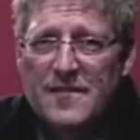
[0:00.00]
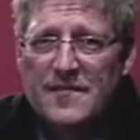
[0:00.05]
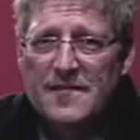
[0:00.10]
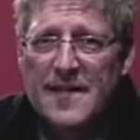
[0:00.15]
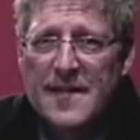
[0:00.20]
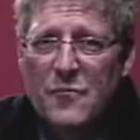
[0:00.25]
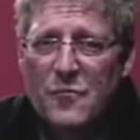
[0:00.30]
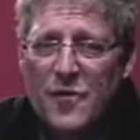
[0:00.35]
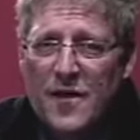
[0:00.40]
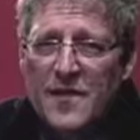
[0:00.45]

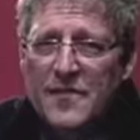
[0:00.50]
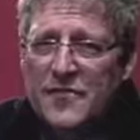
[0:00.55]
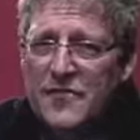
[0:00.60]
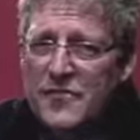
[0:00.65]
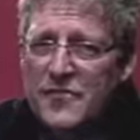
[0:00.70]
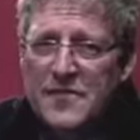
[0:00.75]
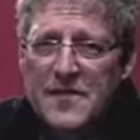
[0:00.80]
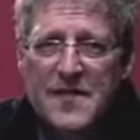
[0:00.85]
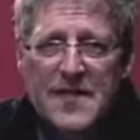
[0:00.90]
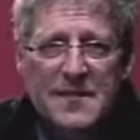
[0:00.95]
They want
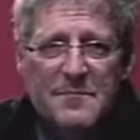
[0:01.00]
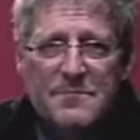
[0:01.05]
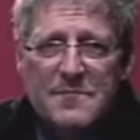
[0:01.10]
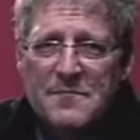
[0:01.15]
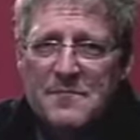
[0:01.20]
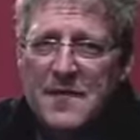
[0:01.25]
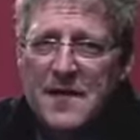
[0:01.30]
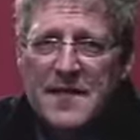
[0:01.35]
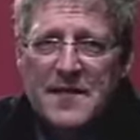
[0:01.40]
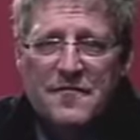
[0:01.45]
to keep the
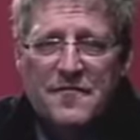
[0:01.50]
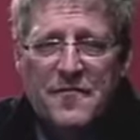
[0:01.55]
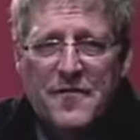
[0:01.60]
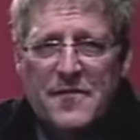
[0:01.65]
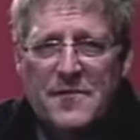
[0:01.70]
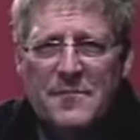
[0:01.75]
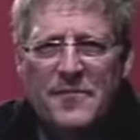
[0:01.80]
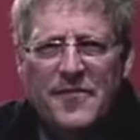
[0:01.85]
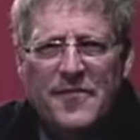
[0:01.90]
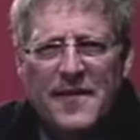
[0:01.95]
money for
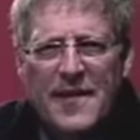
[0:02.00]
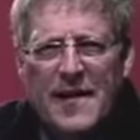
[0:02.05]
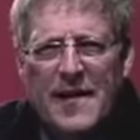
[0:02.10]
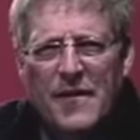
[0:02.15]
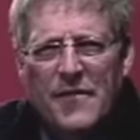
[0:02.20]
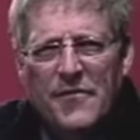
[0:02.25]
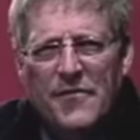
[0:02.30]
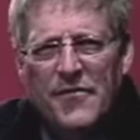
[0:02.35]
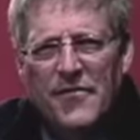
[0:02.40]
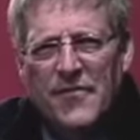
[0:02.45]

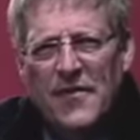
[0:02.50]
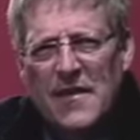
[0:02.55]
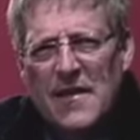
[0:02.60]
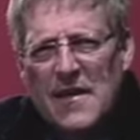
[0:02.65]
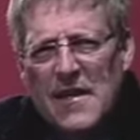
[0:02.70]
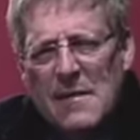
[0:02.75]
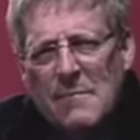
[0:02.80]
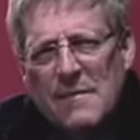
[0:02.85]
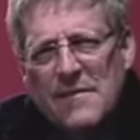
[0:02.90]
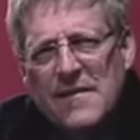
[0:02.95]
themselves.
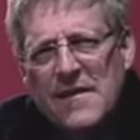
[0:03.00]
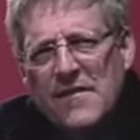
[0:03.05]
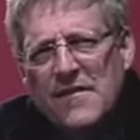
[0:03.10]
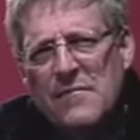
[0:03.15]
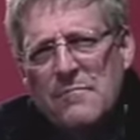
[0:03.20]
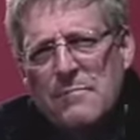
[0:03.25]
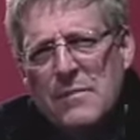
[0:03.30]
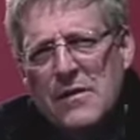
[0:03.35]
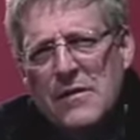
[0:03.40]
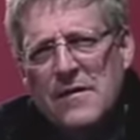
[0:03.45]
But these
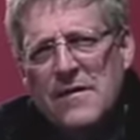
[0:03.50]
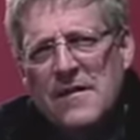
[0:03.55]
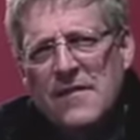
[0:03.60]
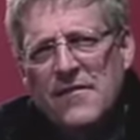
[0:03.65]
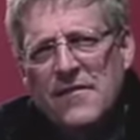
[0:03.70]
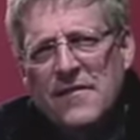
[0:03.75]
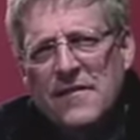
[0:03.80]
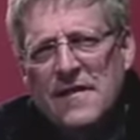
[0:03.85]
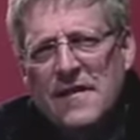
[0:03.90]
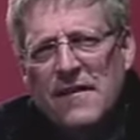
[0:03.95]

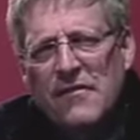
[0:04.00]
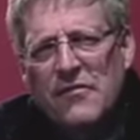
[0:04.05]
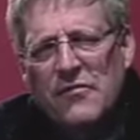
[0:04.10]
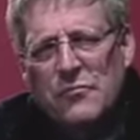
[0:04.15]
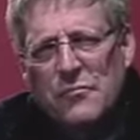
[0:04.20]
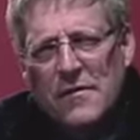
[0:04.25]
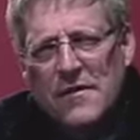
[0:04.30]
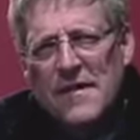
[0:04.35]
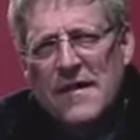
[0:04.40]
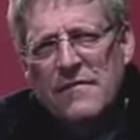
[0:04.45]
abilities and gifts
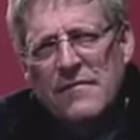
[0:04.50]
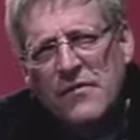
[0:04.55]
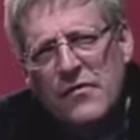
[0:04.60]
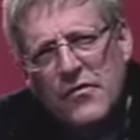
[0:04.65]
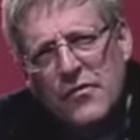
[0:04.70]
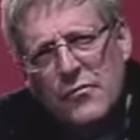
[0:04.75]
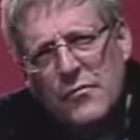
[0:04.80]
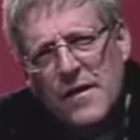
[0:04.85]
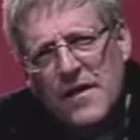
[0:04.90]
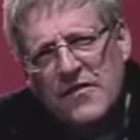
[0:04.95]
were given
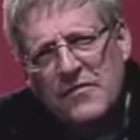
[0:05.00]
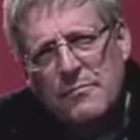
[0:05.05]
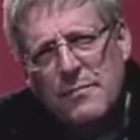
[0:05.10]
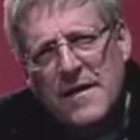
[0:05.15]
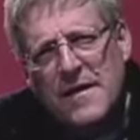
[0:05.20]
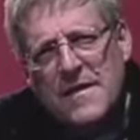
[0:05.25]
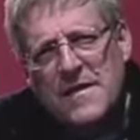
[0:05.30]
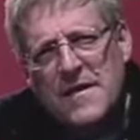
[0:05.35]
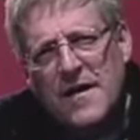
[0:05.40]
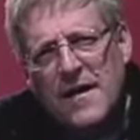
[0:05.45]
to us
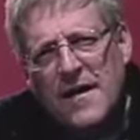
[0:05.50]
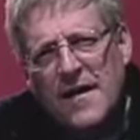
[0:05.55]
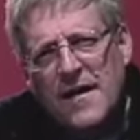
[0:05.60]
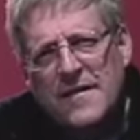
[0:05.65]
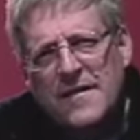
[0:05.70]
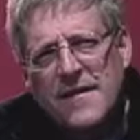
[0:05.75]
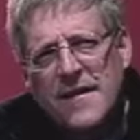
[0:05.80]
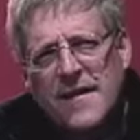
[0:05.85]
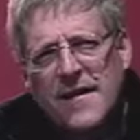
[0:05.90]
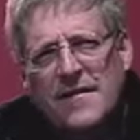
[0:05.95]
by
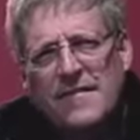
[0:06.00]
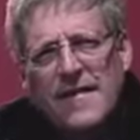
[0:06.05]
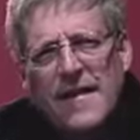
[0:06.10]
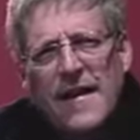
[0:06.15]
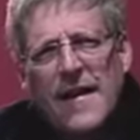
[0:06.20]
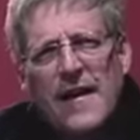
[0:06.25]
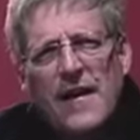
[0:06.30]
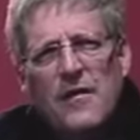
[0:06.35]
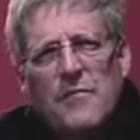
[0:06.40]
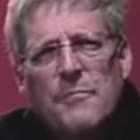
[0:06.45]
God to
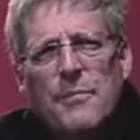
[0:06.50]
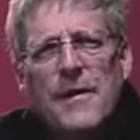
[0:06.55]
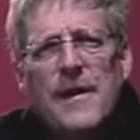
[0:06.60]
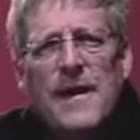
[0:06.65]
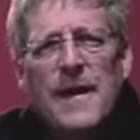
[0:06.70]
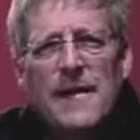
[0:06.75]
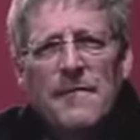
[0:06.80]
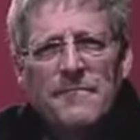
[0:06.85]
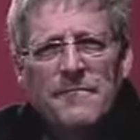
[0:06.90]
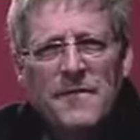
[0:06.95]
help
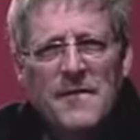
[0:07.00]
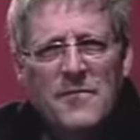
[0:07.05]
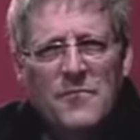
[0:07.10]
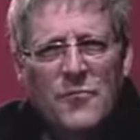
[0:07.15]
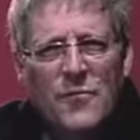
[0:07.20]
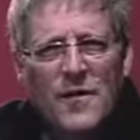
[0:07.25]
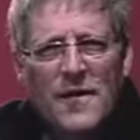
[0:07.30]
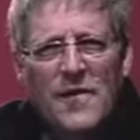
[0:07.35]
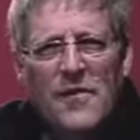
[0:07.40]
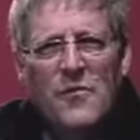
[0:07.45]

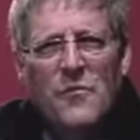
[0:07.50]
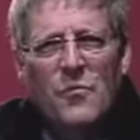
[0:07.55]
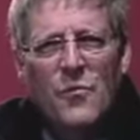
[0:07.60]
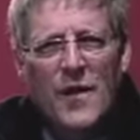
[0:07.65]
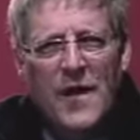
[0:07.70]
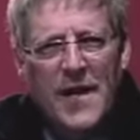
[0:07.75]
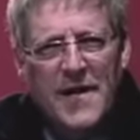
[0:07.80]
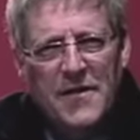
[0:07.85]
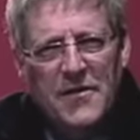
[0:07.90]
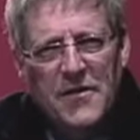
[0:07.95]
everyone, the
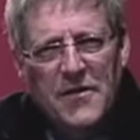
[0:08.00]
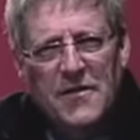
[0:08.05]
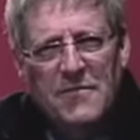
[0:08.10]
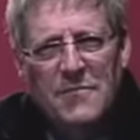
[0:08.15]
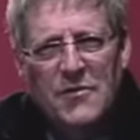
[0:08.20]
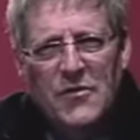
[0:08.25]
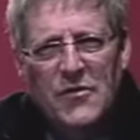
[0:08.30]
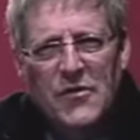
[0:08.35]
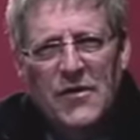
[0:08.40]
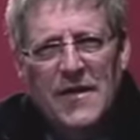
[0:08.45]
wider
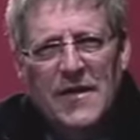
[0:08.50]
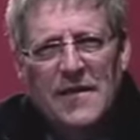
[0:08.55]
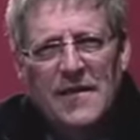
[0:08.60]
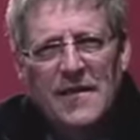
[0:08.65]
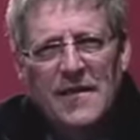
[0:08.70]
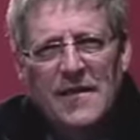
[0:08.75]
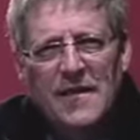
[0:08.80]
community.